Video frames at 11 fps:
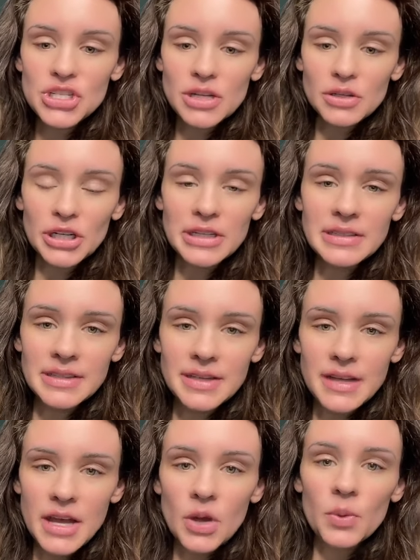Jill girl,
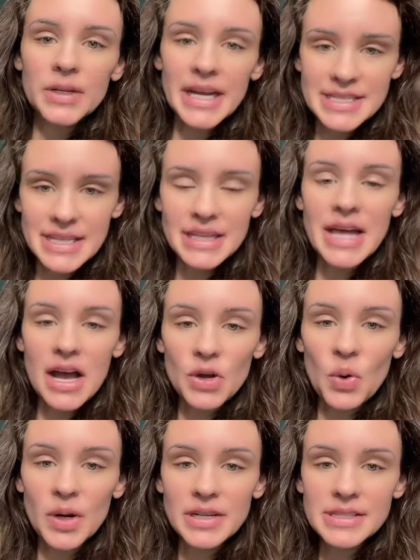when I did
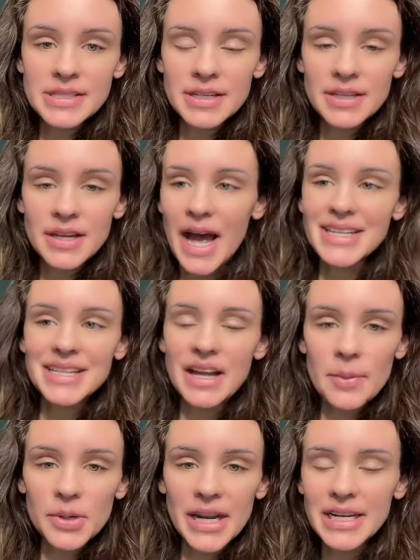that course, I
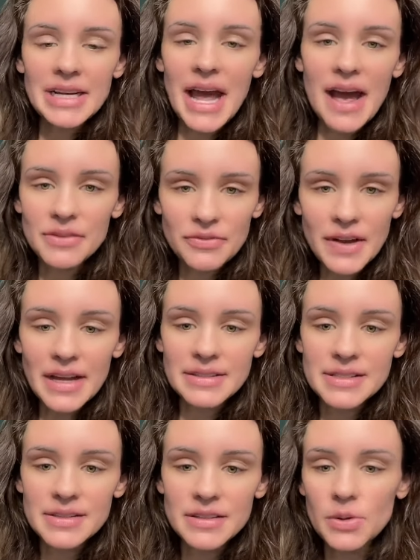didn't upgrade and have the
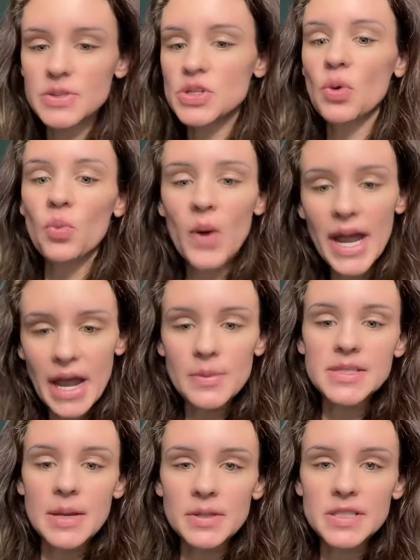funds. There was no way I
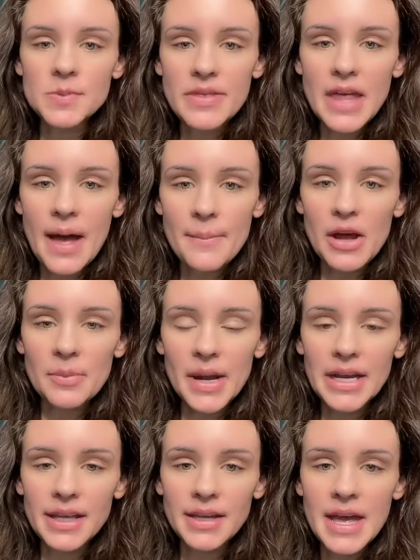was able to spend that amount of
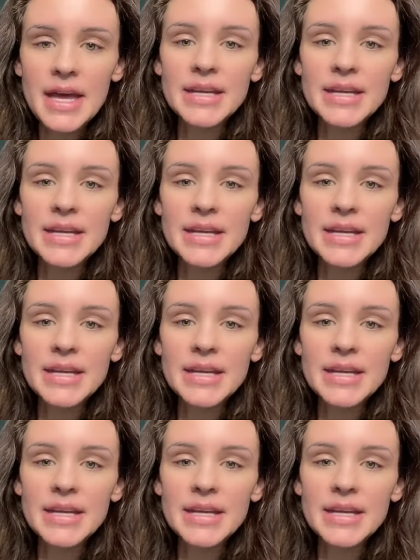money.